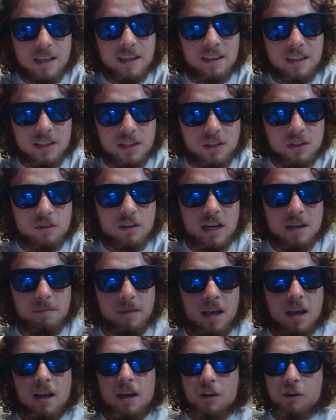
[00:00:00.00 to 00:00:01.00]
this
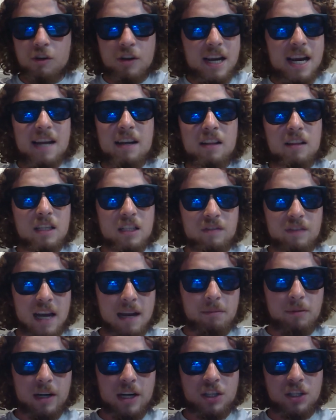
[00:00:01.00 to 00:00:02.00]
dream, creating this
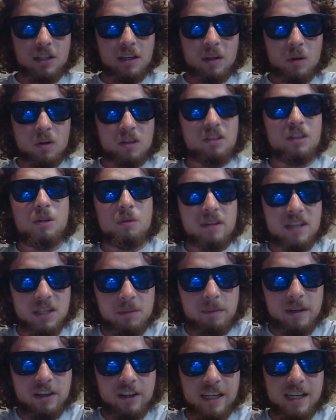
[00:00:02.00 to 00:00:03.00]
vibration in order to
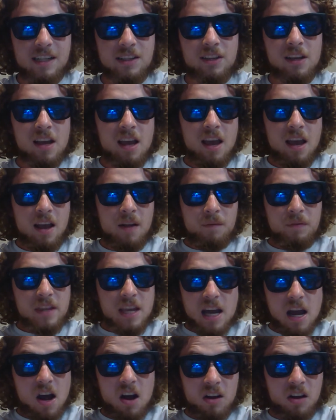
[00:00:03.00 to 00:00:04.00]
experience
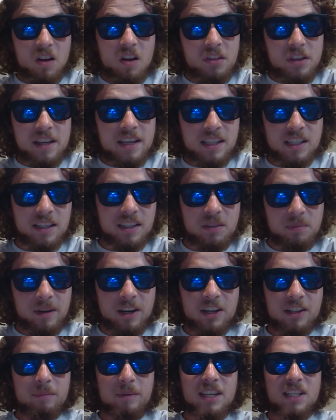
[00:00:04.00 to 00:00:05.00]
all the
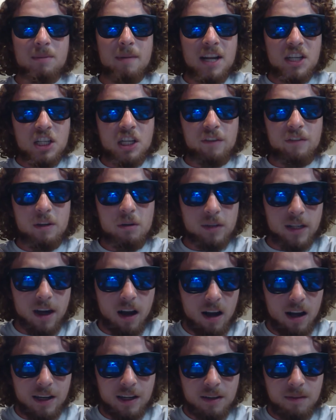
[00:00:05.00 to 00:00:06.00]
experience. Because imagine if you were
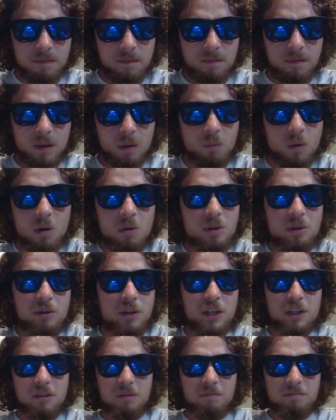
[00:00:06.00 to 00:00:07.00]
God, what would you
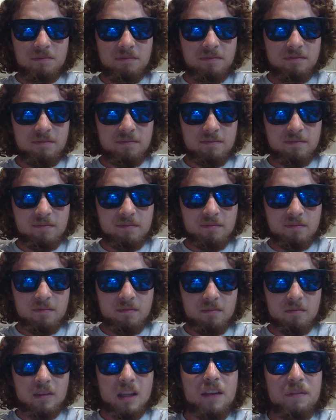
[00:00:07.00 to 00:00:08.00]
do?
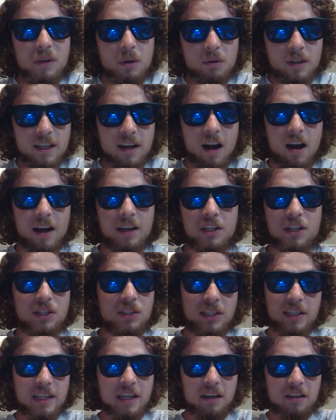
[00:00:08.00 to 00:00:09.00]
If you were God,
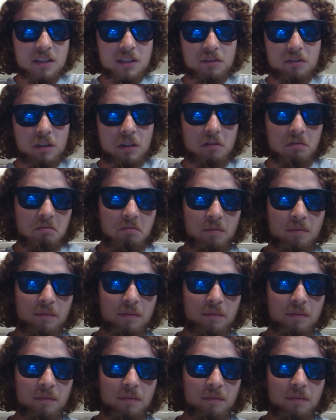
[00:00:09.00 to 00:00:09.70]
just sitting on his throne,